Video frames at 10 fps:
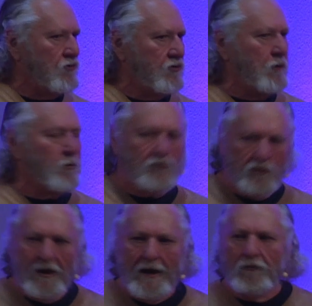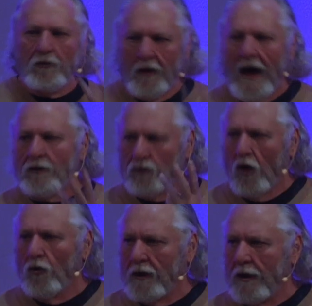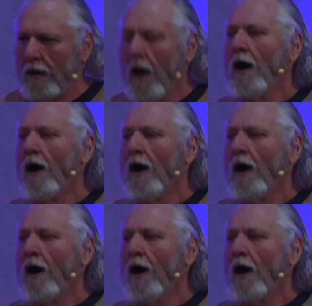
she received that token